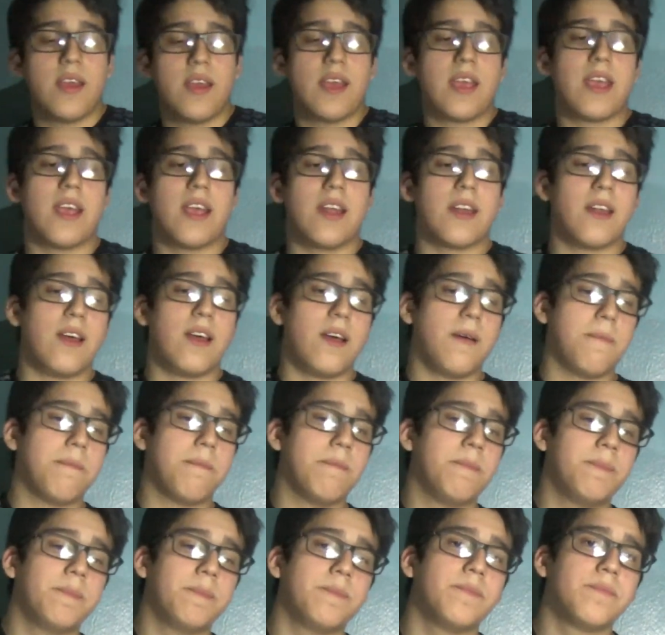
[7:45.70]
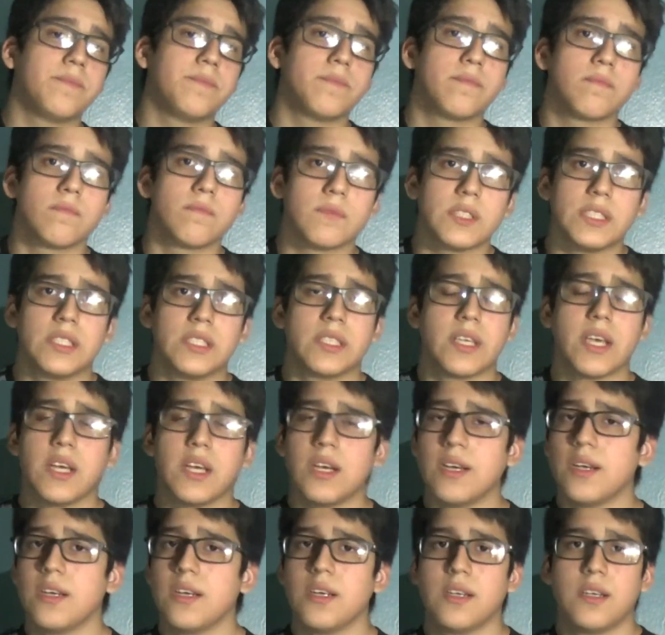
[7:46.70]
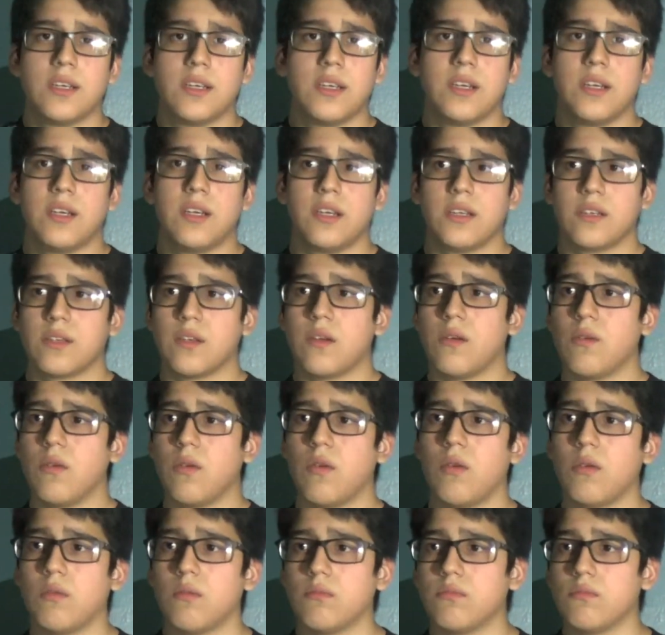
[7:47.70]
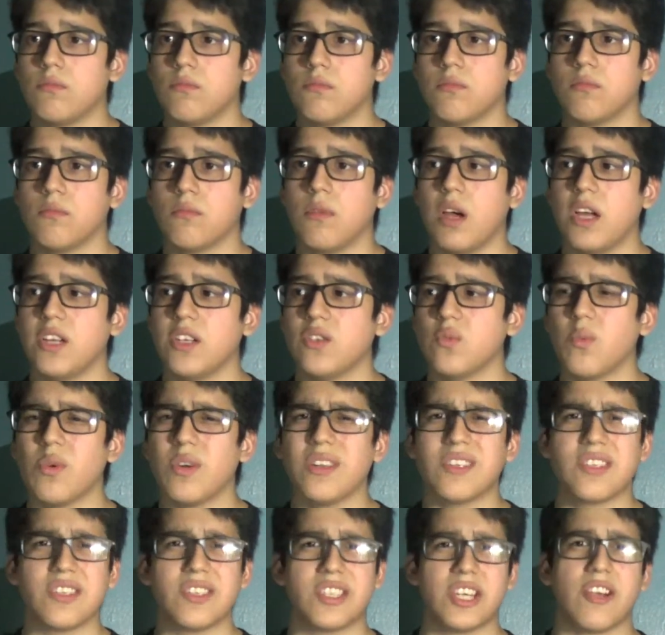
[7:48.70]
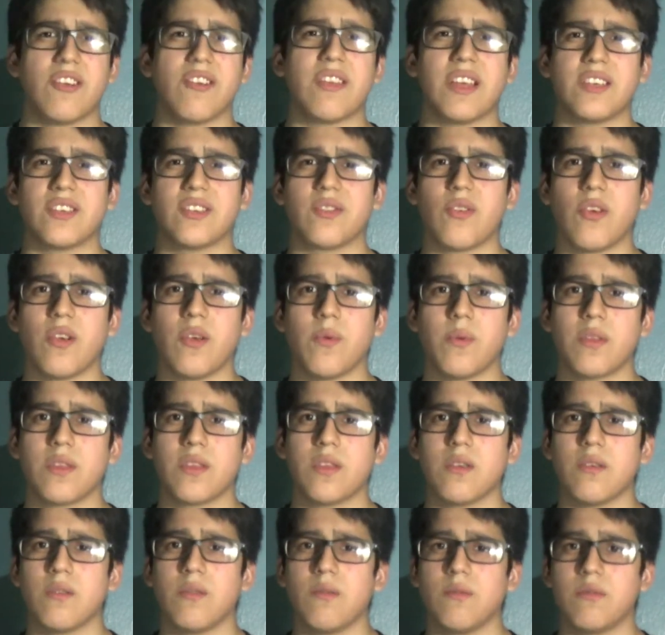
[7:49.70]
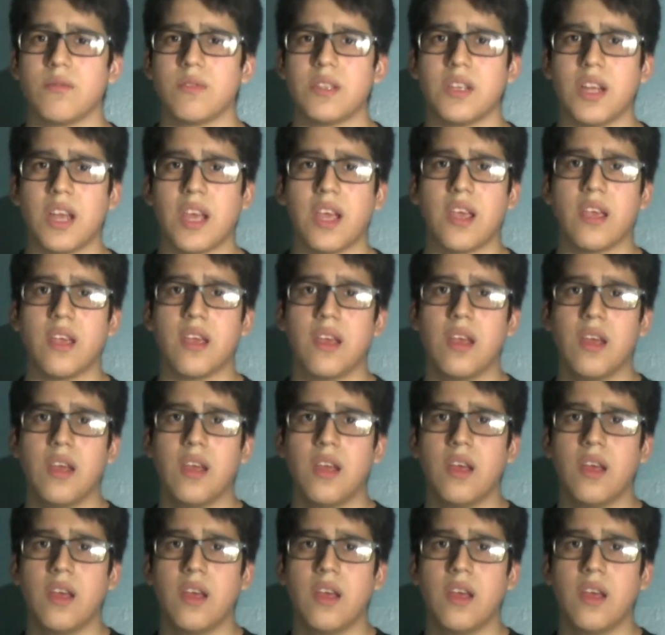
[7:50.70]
And yeah. So I just wanted to share that story with you today.